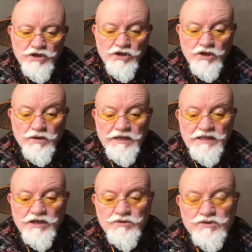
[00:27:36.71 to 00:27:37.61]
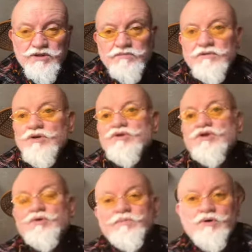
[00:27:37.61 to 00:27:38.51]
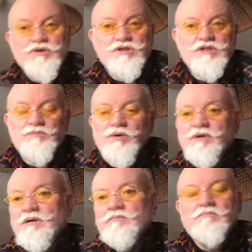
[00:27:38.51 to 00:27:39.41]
You know, in those those two books, there's probably